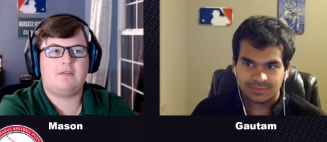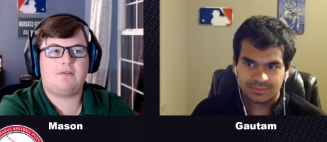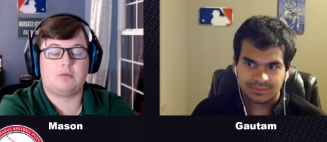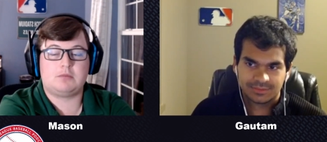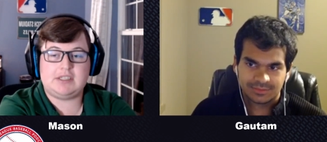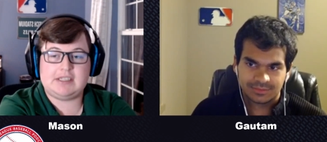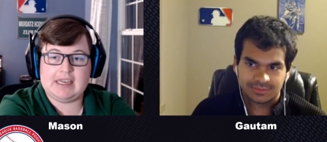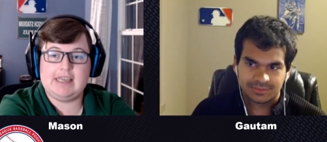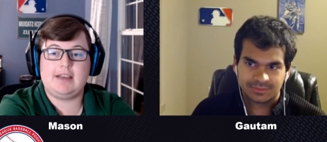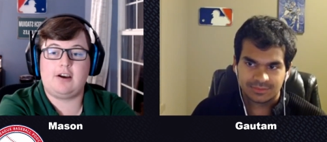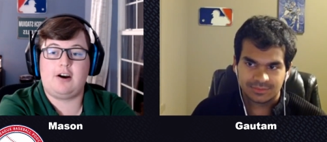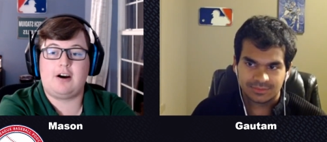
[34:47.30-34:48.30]
Speaker 1: from
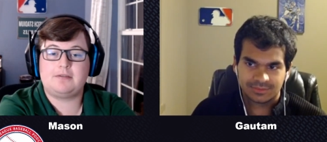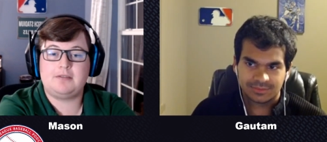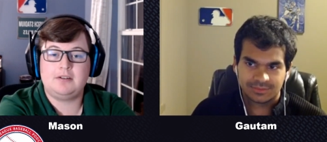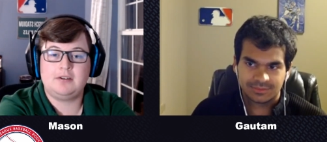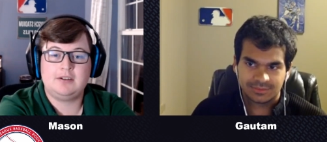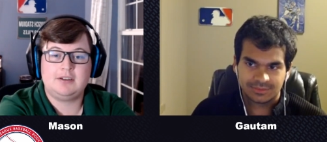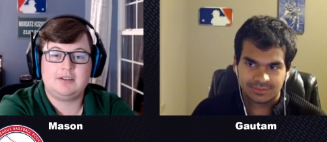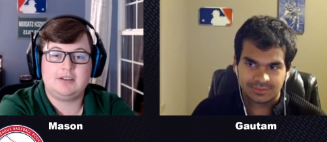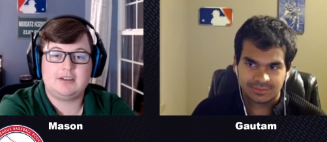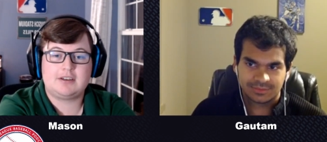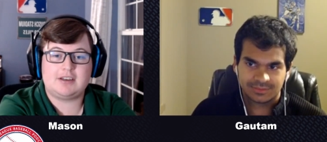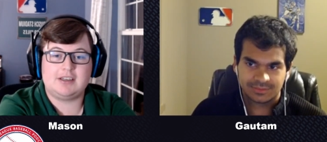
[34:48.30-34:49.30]
teeing off?
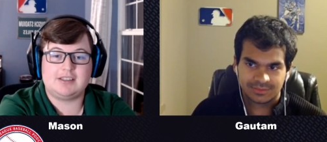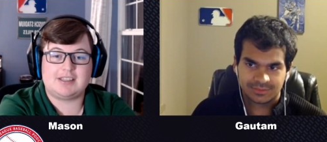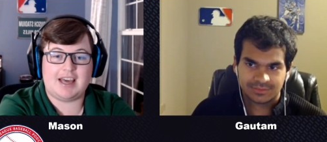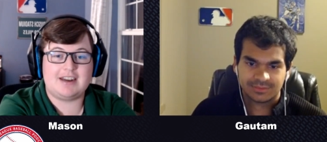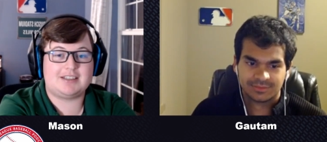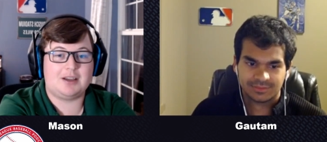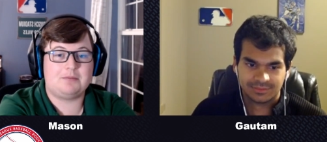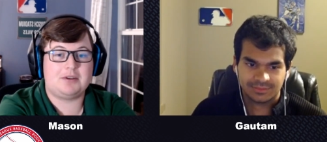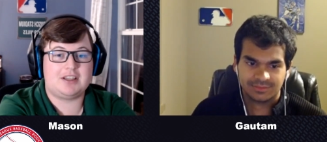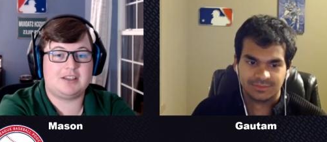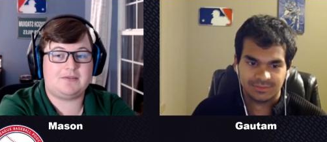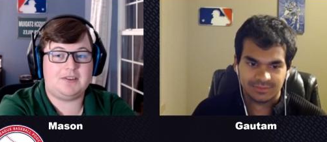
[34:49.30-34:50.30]
Because that mm-hmm. is
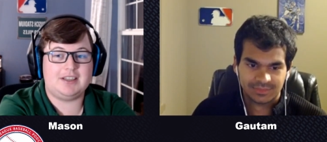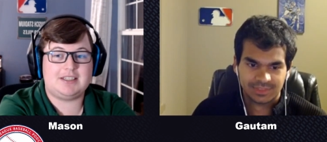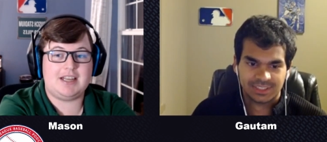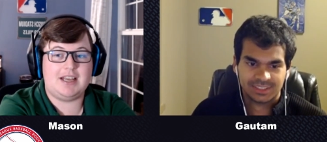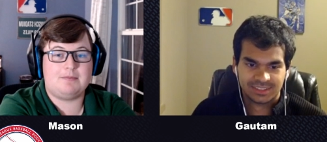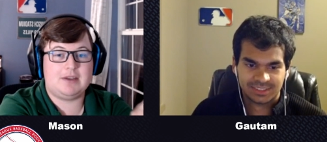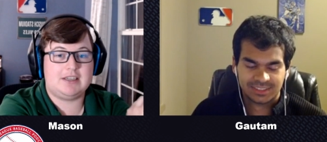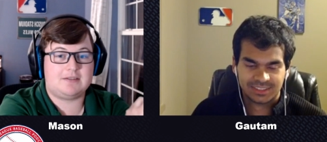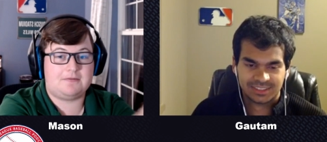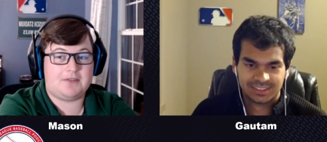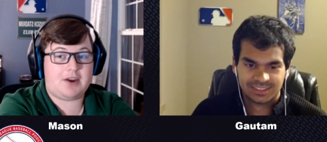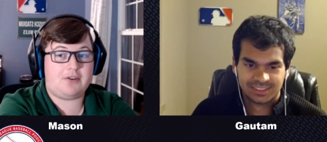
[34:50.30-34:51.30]
something this Phillies team is
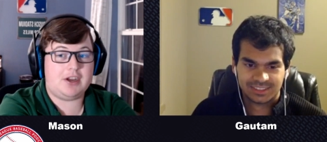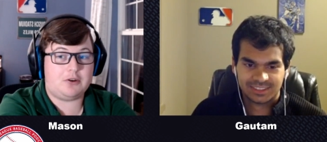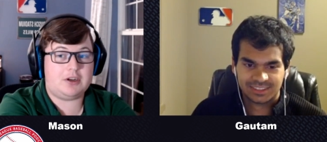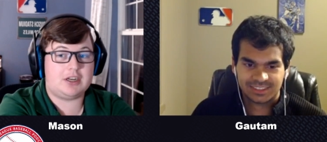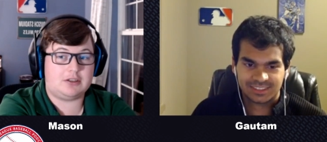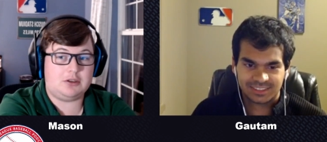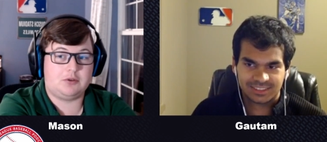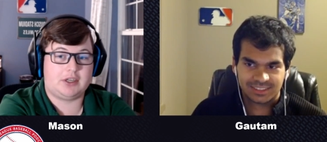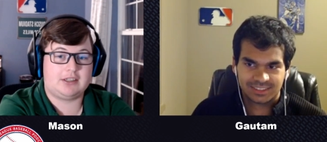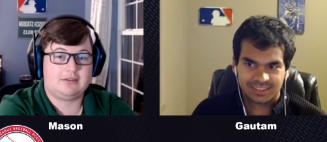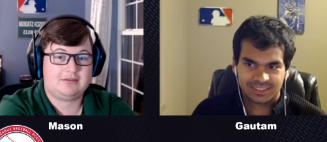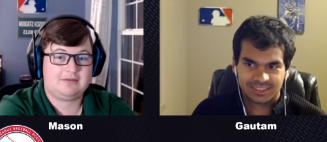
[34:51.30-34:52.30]
very good at
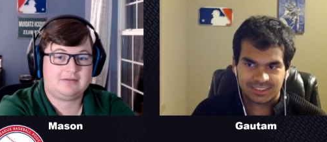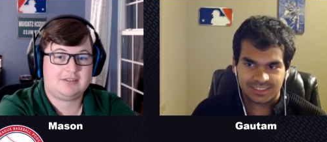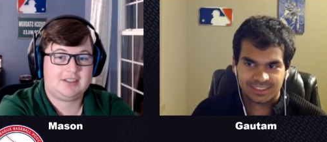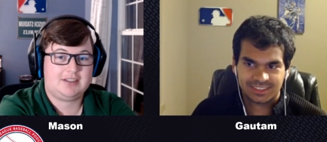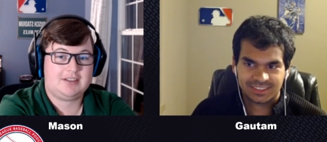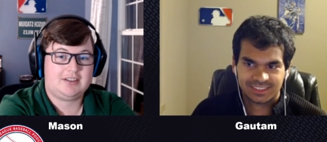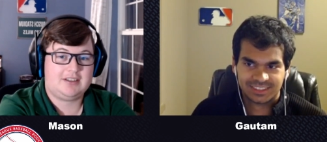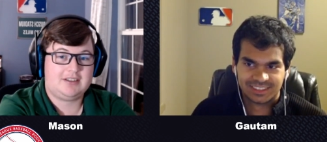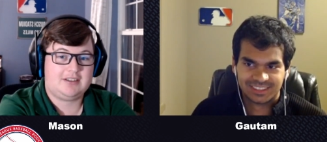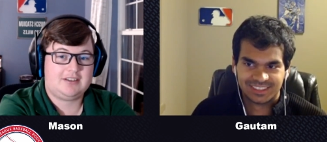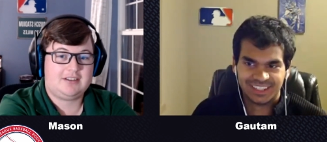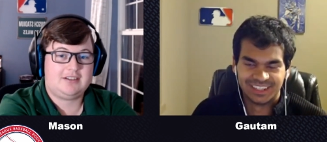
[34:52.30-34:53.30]
doing.
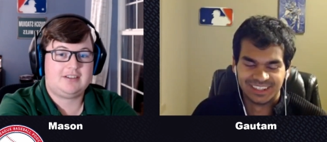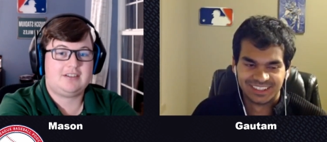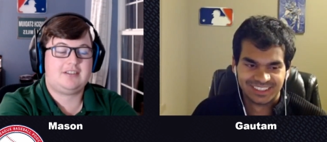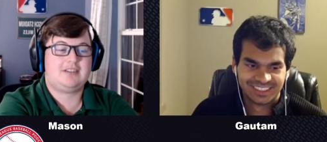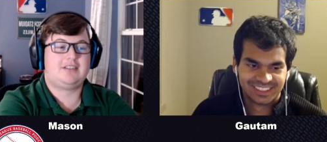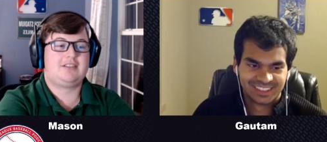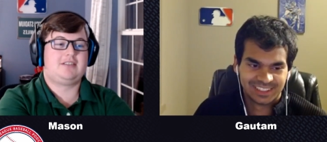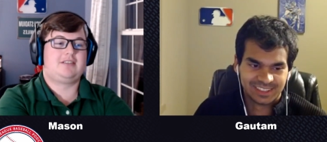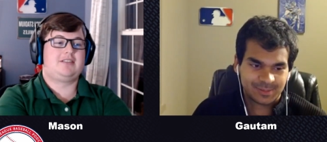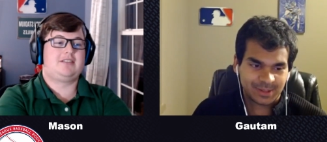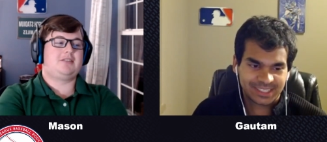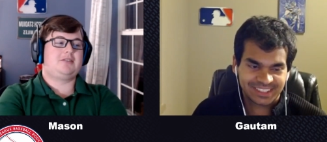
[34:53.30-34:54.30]
Speaker 2: Yeah,
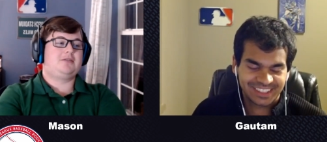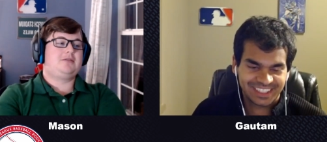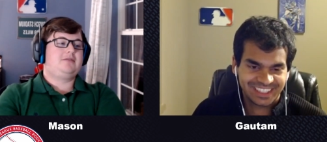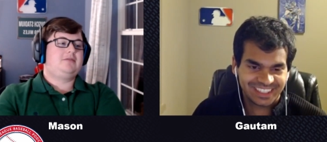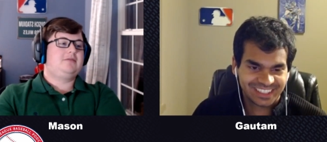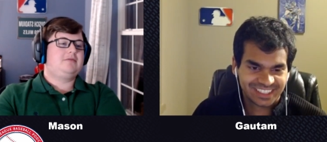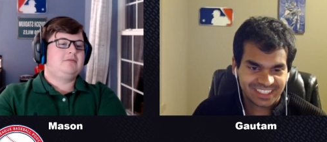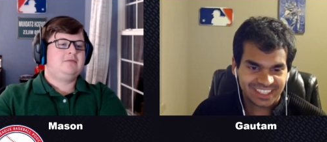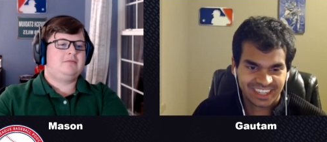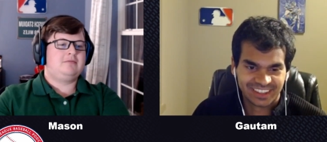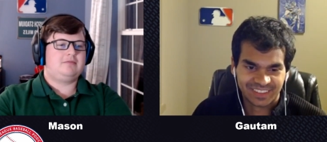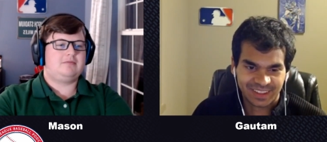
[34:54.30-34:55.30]
especially so,
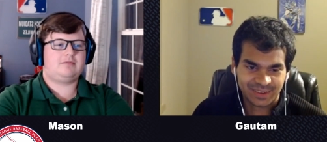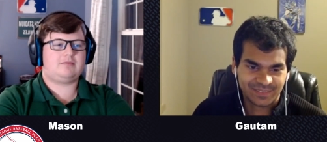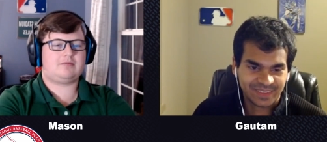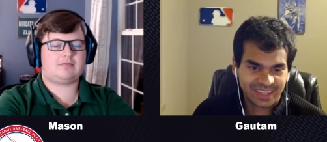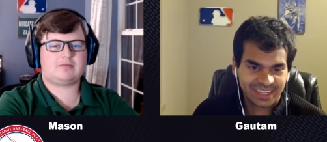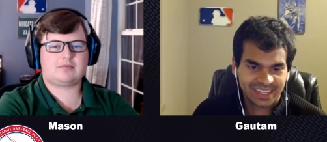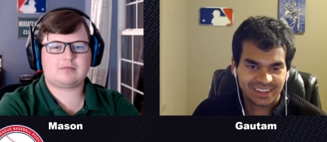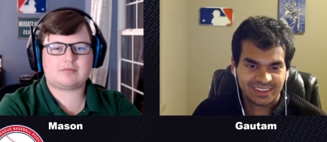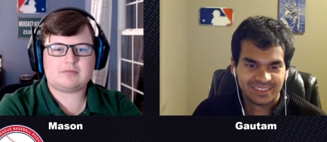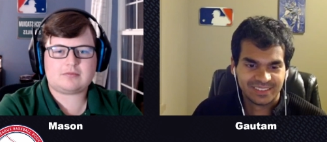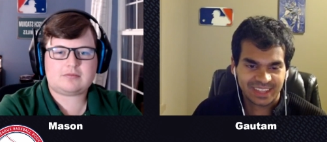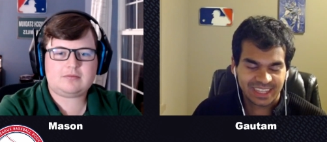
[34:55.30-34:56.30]
yeah, they they
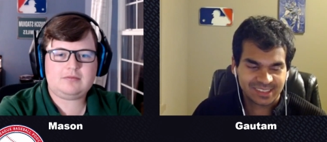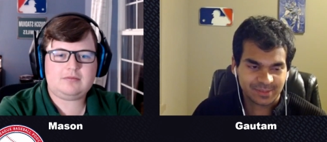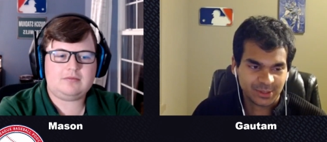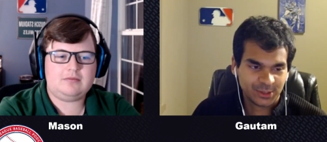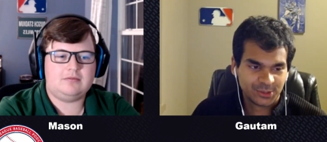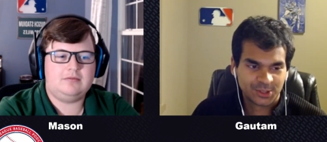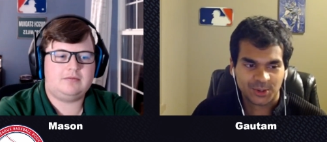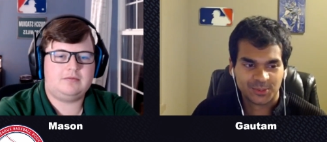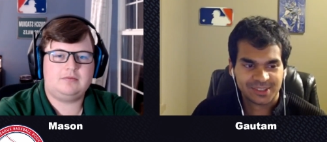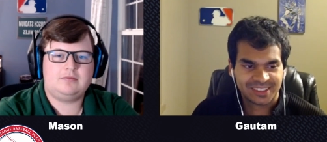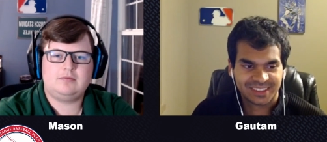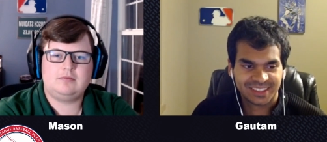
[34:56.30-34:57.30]
did. They had some huge
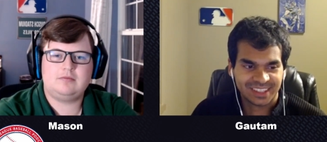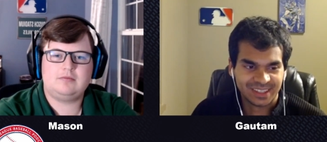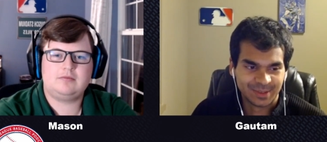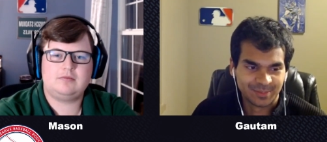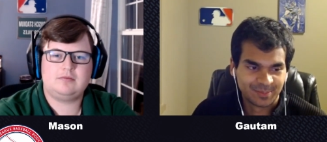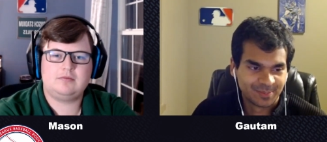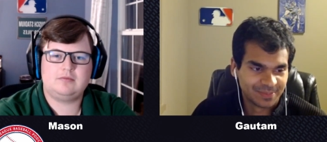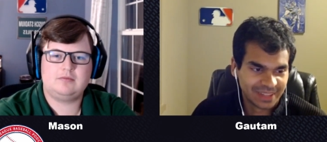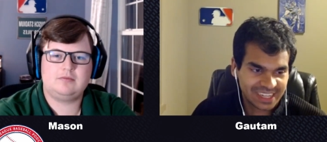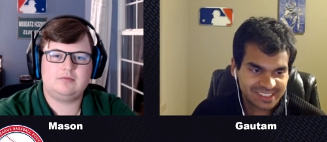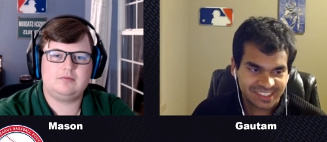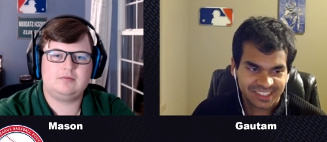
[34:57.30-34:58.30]
homers in the in the
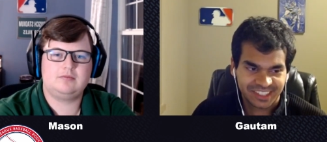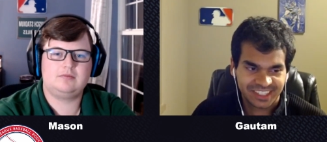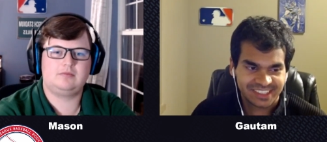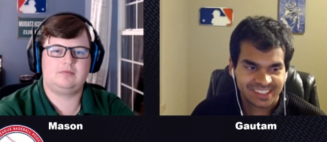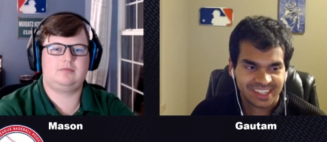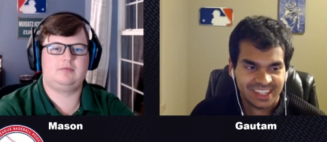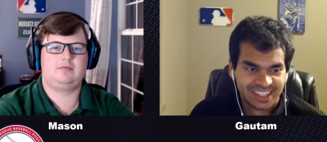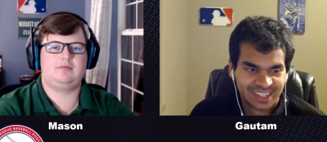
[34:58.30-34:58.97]
last series.